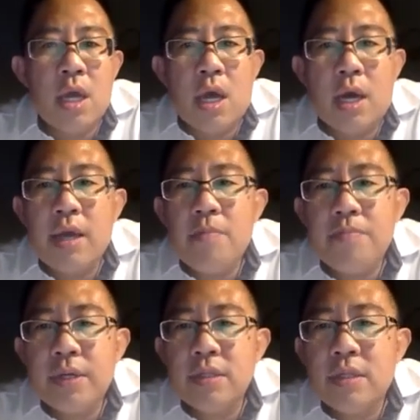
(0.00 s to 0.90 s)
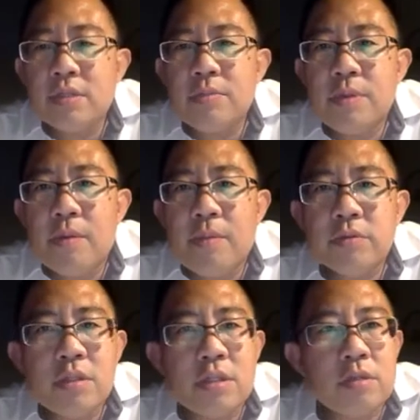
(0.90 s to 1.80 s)
Again, burns has to be a
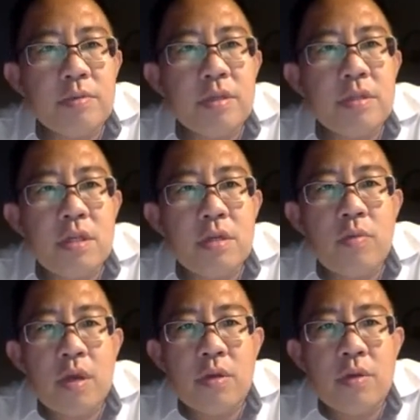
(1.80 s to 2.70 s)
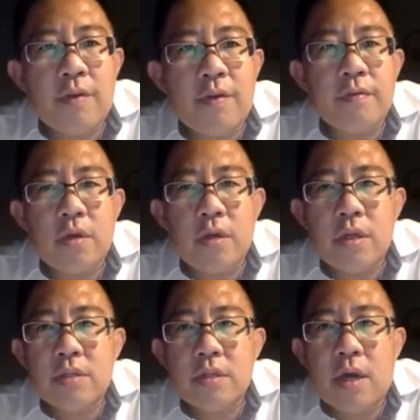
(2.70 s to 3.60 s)
multidisciplinary team where you have
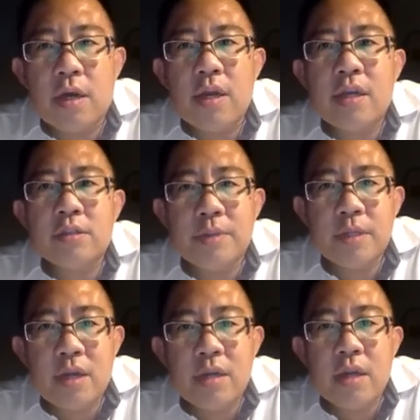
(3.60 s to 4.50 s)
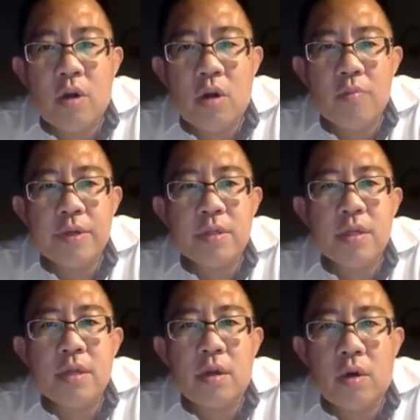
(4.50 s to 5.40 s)
it has been done and
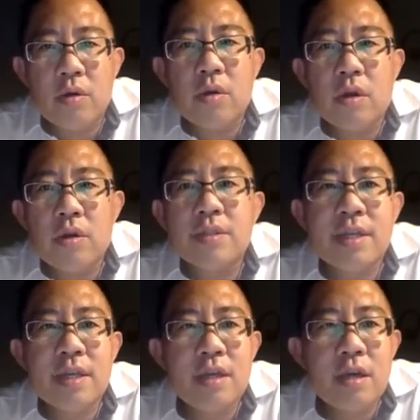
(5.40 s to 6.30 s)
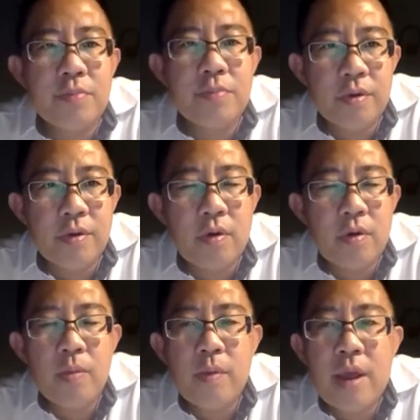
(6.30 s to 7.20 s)
operated on a single
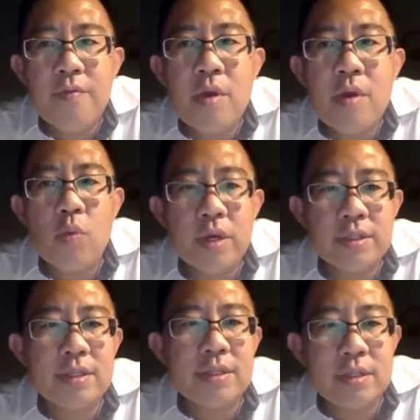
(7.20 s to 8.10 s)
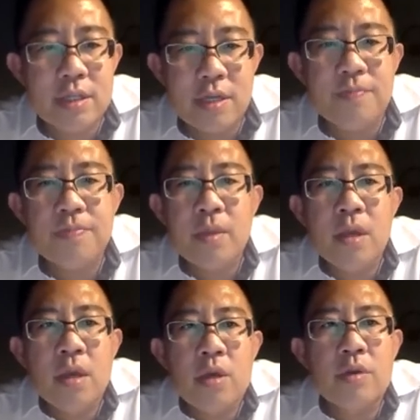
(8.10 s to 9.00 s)
protocol where everyone works as a team.
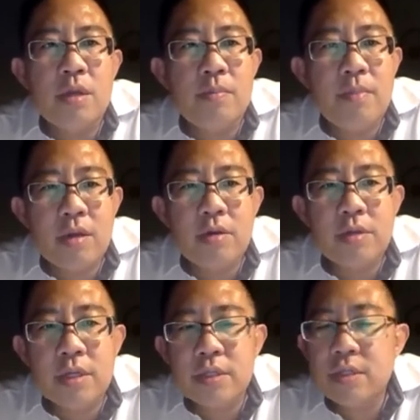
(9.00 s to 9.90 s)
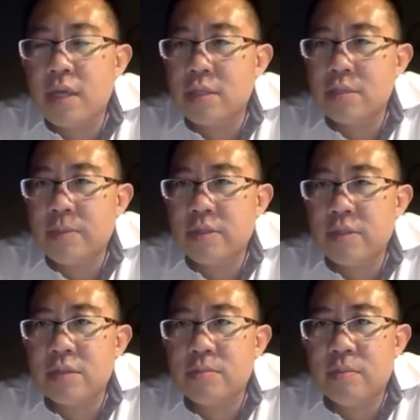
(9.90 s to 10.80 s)
You need medical, nursing, and
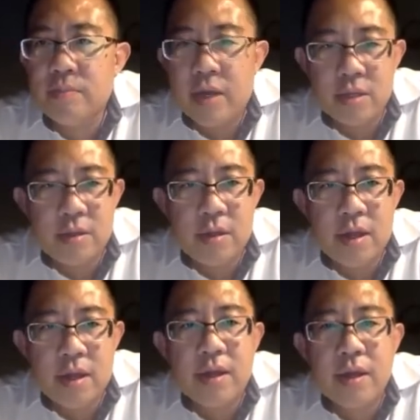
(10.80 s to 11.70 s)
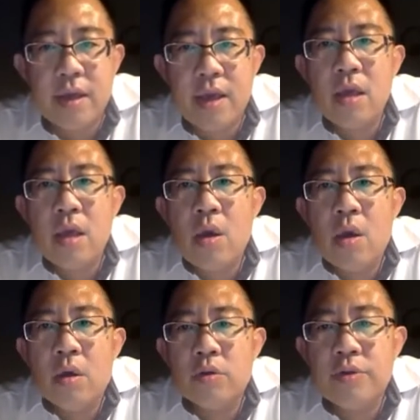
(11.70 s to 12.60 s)
specialized in allied care
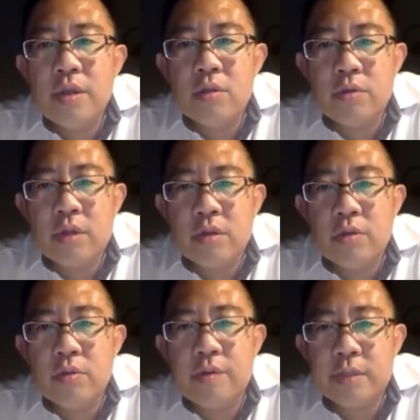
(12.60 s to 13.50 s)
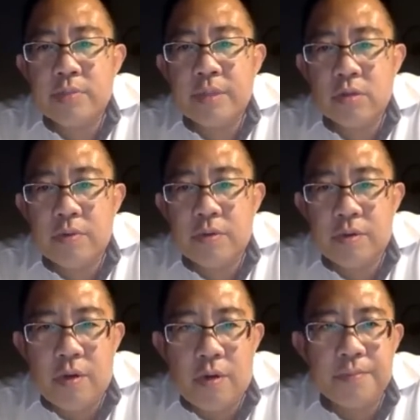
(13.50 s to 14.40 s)
trained to deal with a special
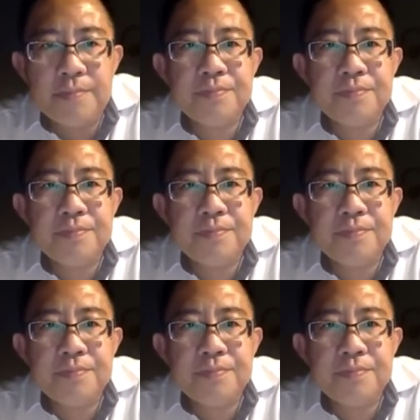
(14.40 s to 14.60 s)
protocol.